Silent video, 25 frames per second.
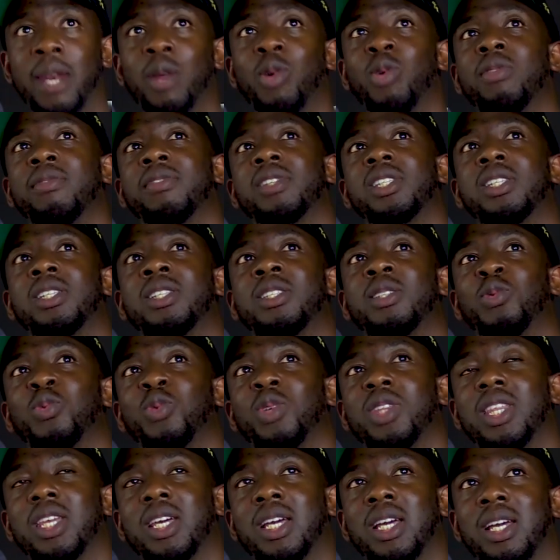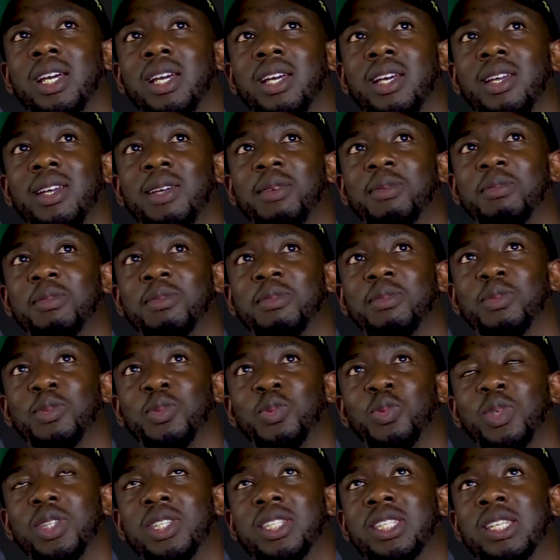I had a conversation
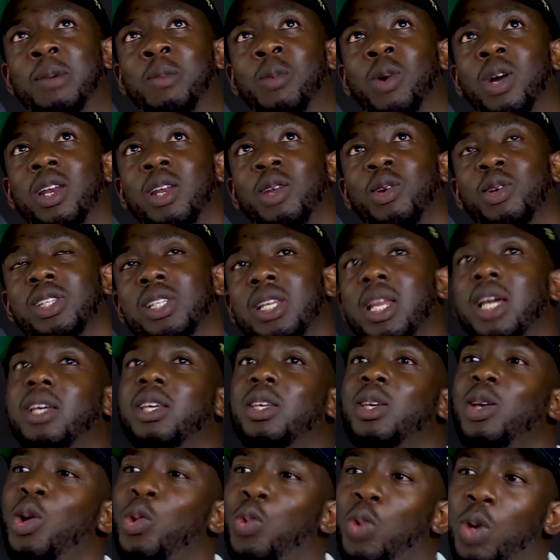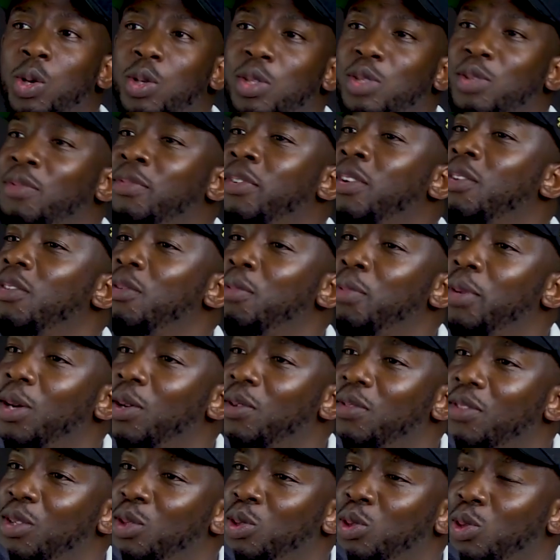with someone. I was like, yo, what was your favorite
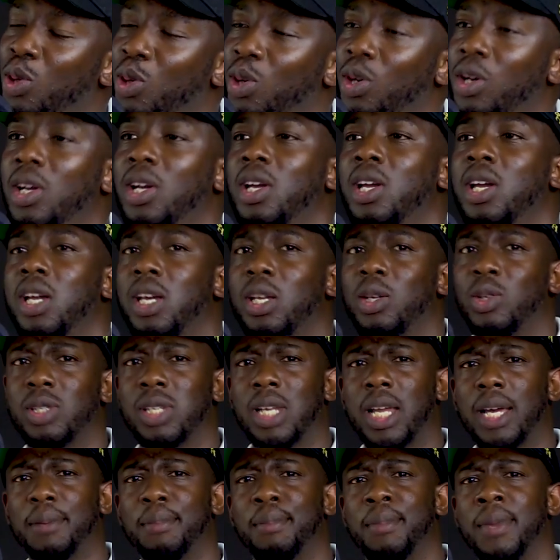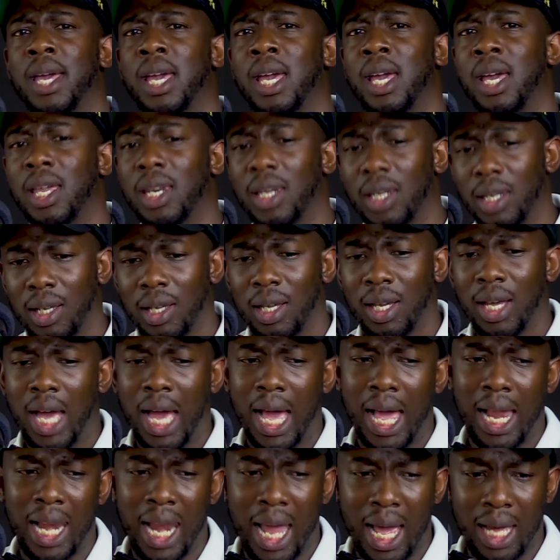part of the show? I was like, man,
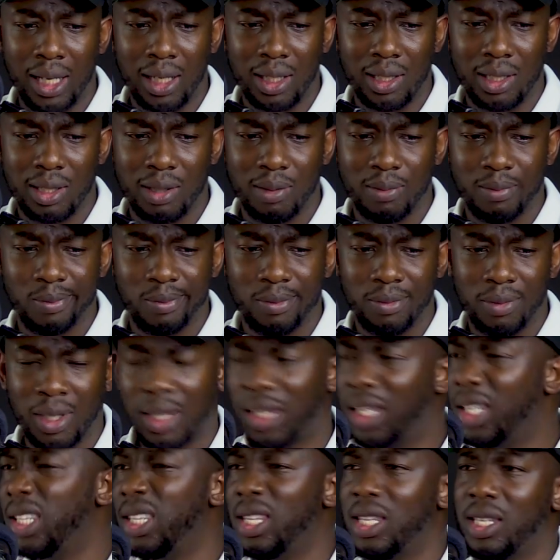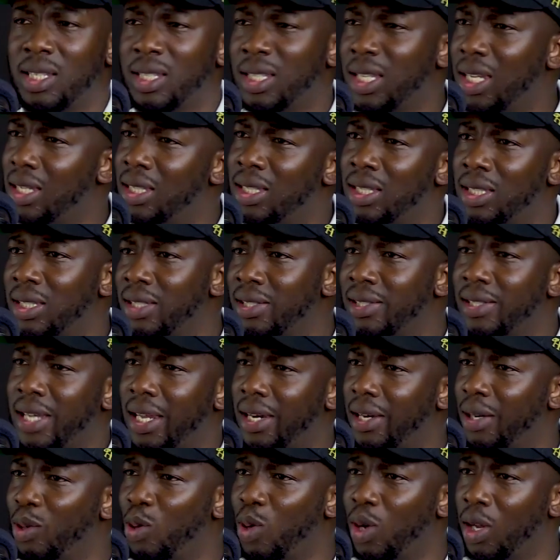I liked, and then this
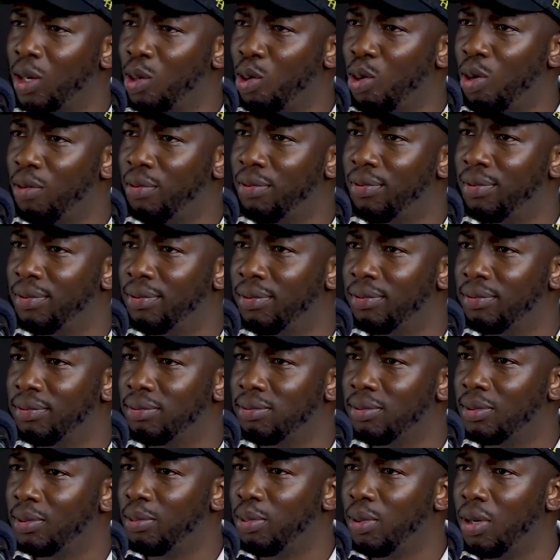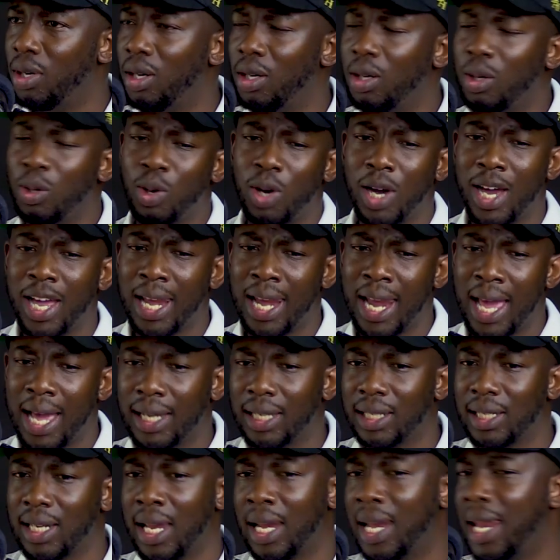started going off, but, oh, I
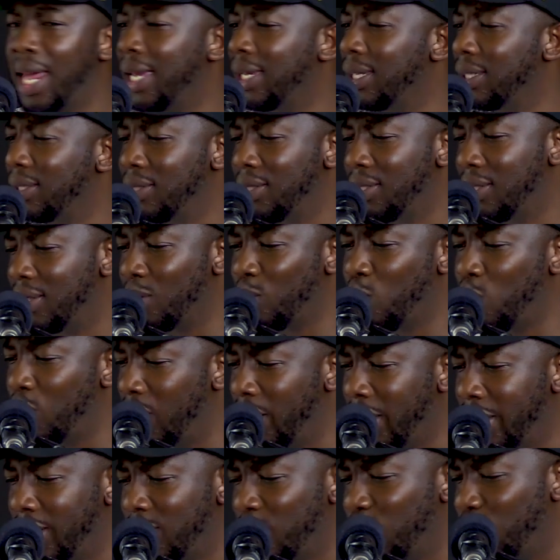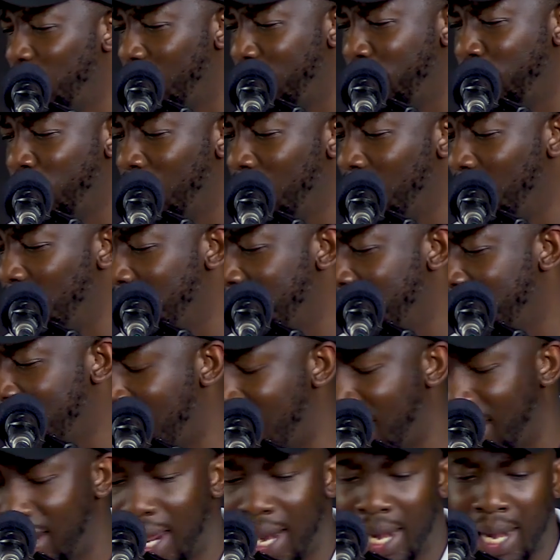liked the connection with the Prodigal
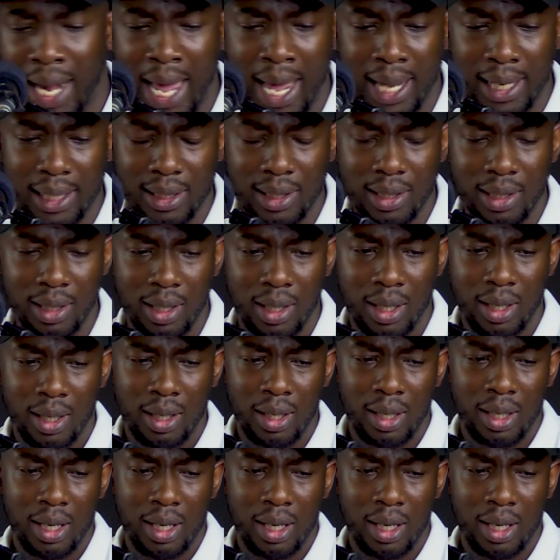Son. I liked